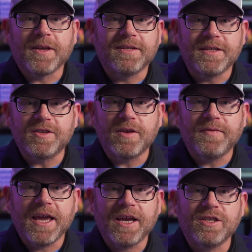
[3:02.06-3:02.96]
Tons of
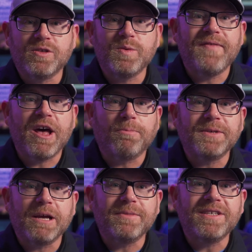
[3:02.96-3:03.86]
certifications. We've
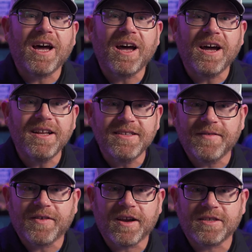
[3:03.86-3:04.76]
helped up tons
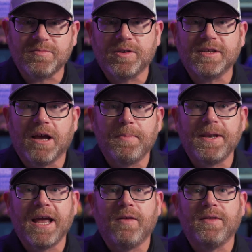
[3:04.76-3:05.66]
of customers up
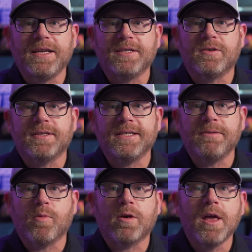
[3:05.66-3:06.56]
and down the eastern
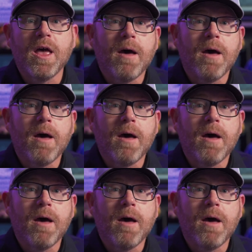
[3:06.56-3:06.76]
seaboard,